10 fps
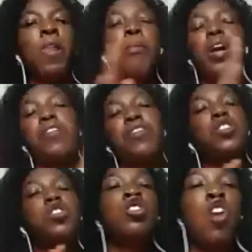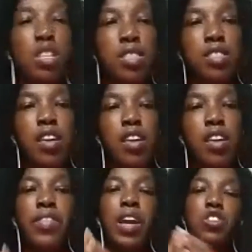But if it's not,
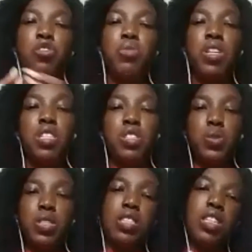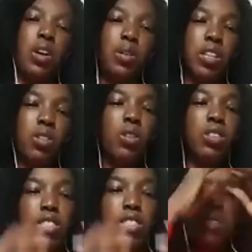then you really need to sit down and
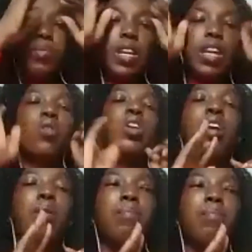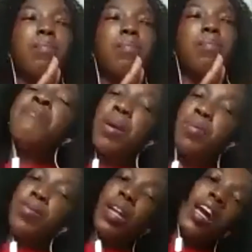consider and be like, okay,
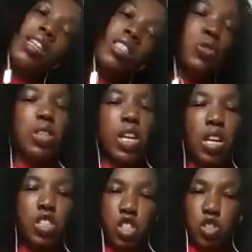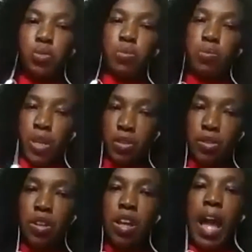maybe better I need to take a chill
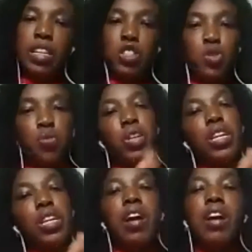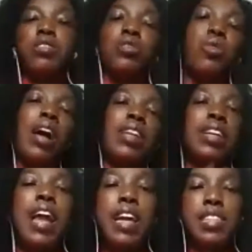pill. I need to really, you know,
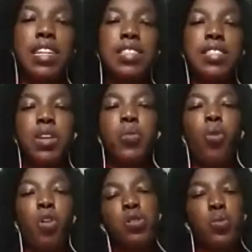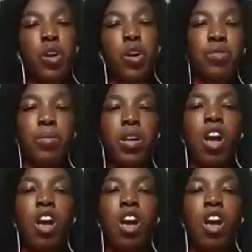analyze and see what goes well for me.